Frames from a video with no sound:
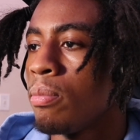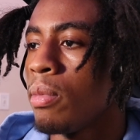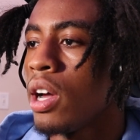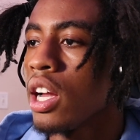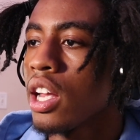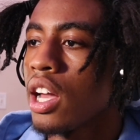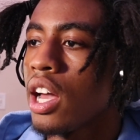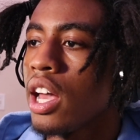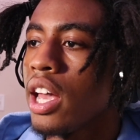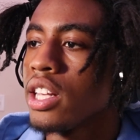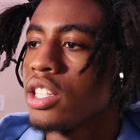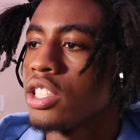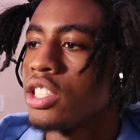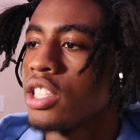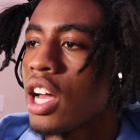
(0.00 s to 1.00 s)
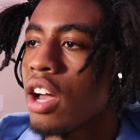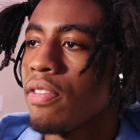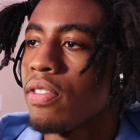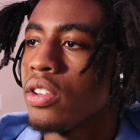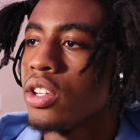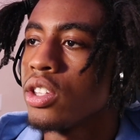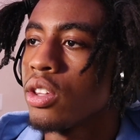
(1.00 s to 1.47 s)
My guy has a shot
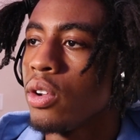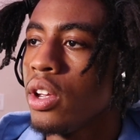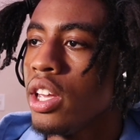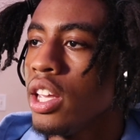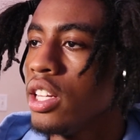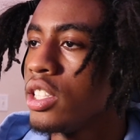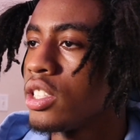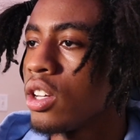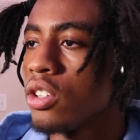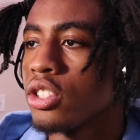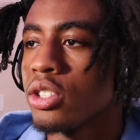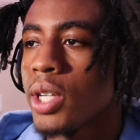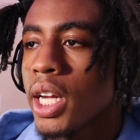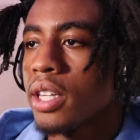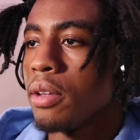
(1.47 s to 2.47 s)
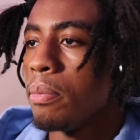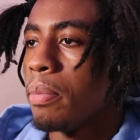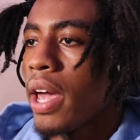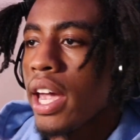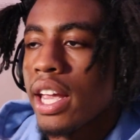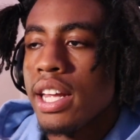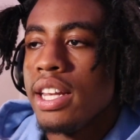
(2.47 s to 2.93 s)
for the three. He just goes straight to
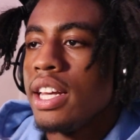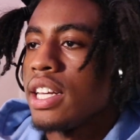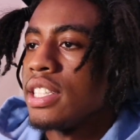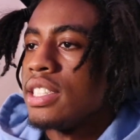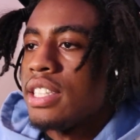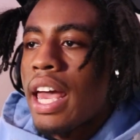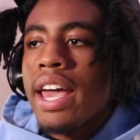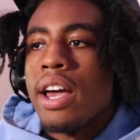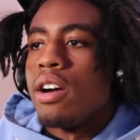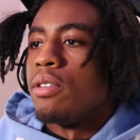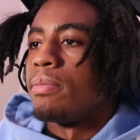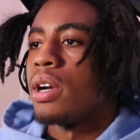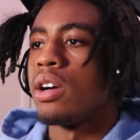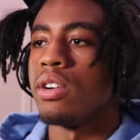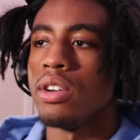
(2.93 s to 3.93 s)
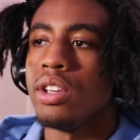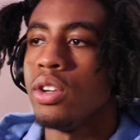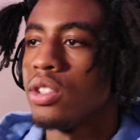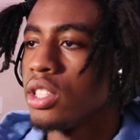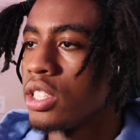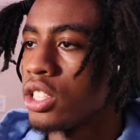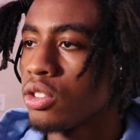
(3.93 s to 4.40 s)
back and niggas down, bro.
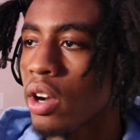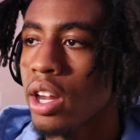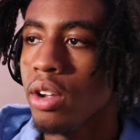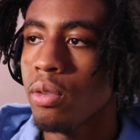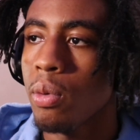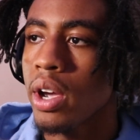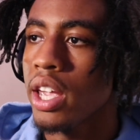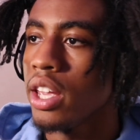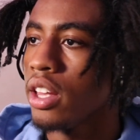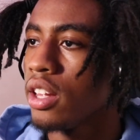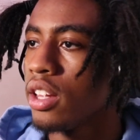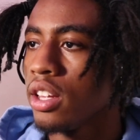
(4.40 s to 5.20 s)
Using straight weight.